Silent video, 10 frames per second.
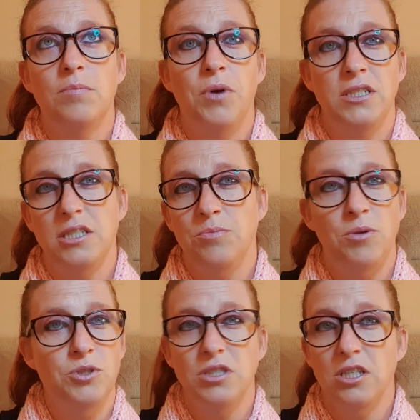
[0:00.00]
Brandy's
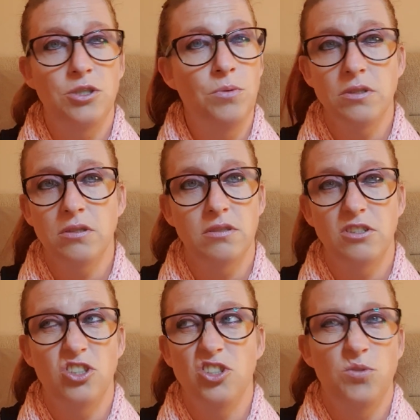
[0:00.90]
mom just said she
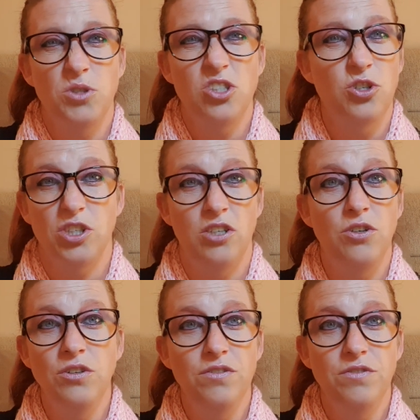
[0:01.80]
wasn't good
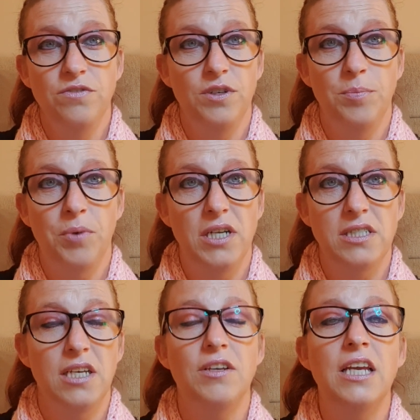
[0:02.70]
enough for
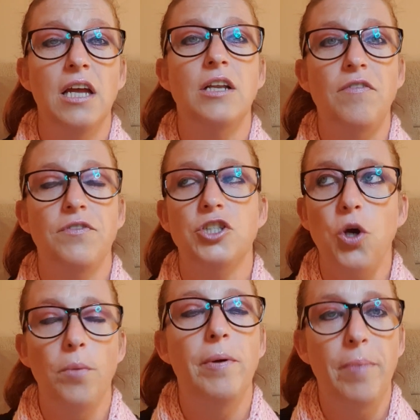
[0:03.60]
Brandy. The
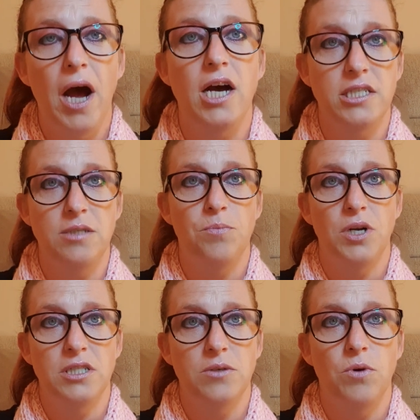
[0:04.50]
type of person
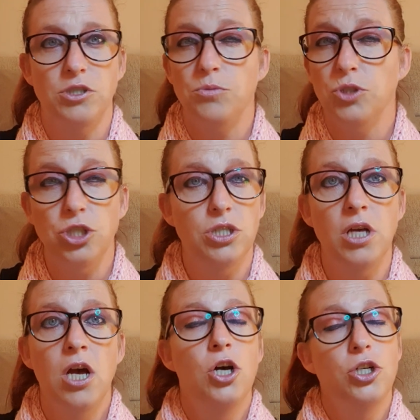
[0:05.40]
Brandy was. She was just
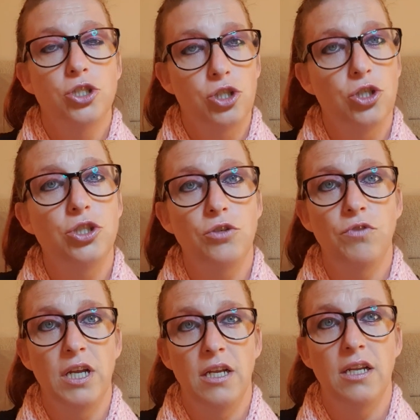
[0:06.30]
such a
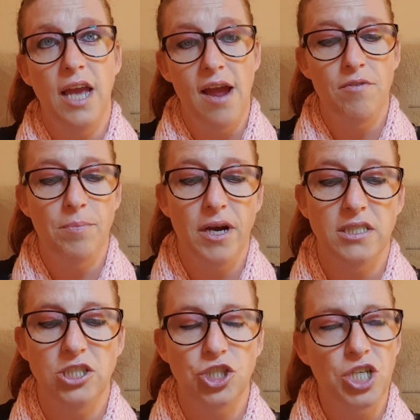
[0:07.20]
really caring
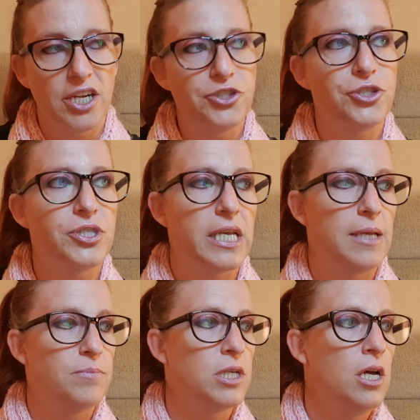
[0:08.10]
person. And Jade just
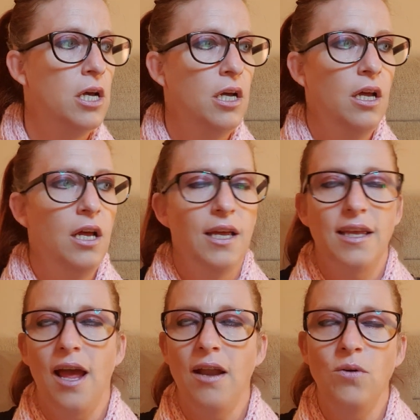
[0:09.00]
seemed,
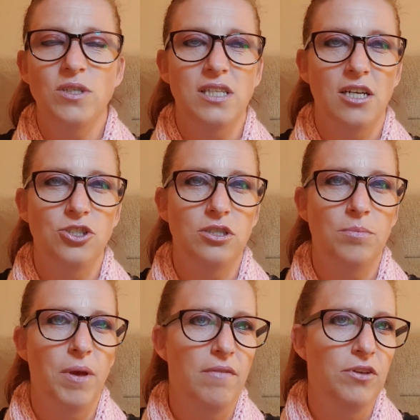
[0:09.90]
like I said, just a
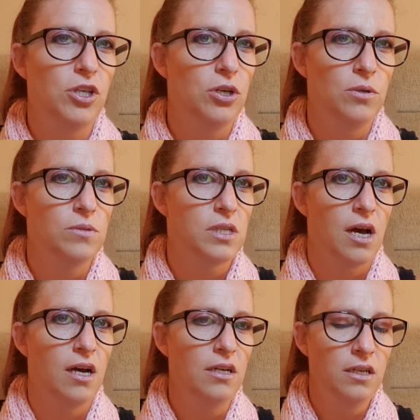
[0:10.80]
bit of a
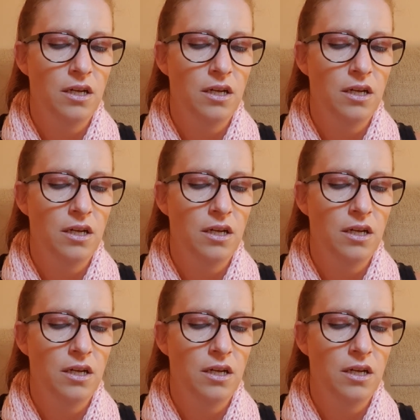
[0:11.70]
user.